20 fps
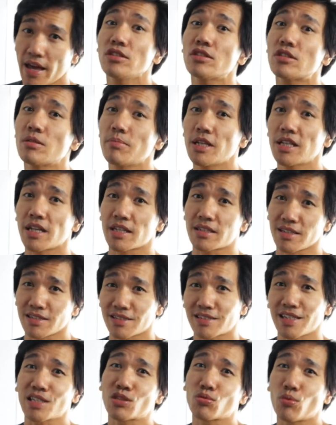I used to be like
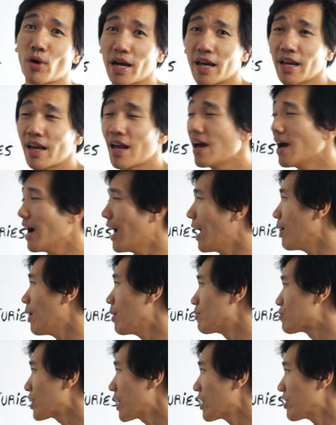this. That's why
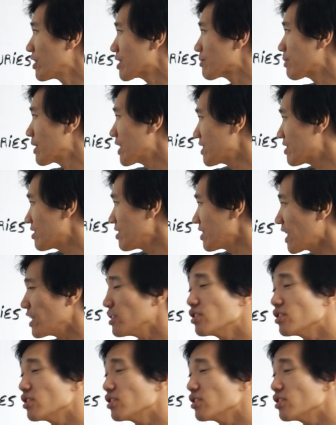uh, I'm trying to explain it to you.